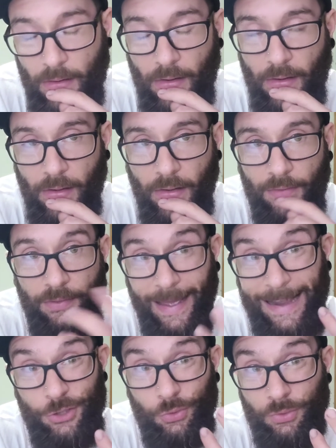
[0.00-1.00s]
the
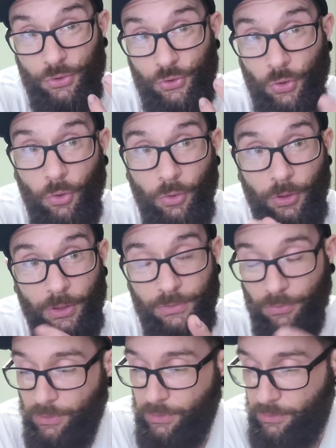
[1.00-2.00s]
actual sole looks
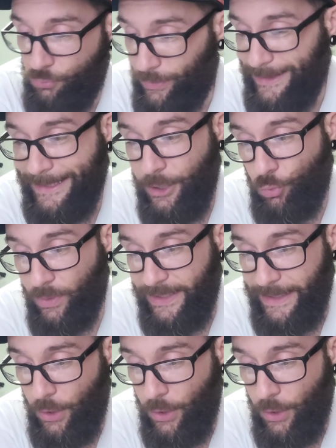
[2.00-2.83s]
really